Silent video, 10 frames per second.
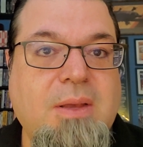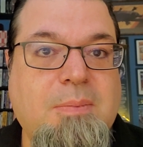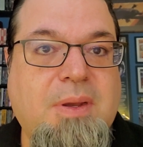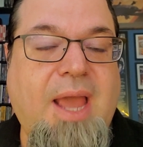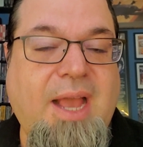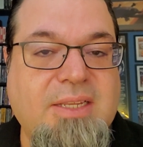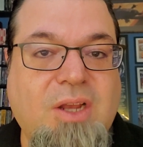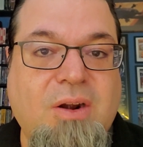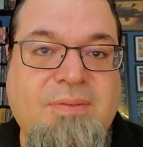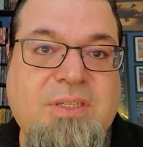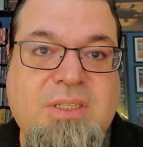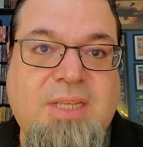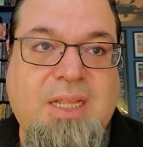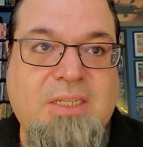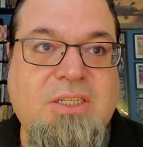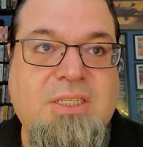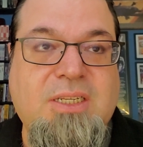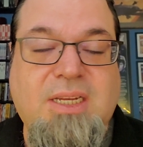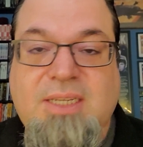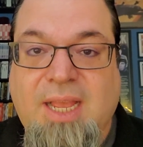But as artificial intelligence
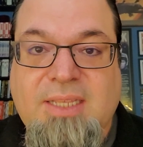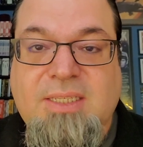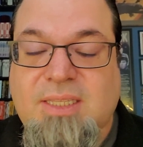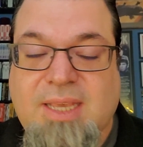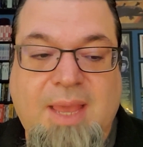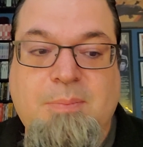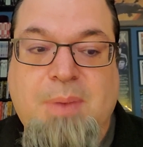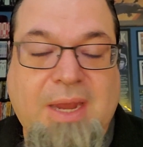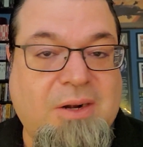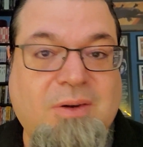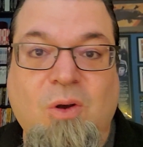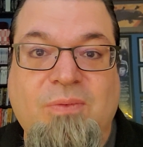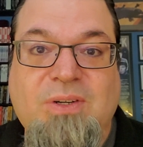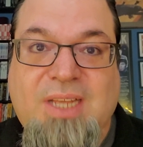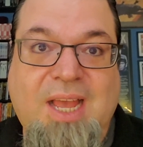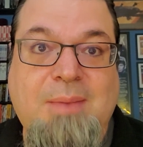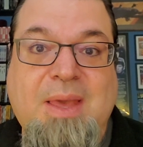tends to get better over time,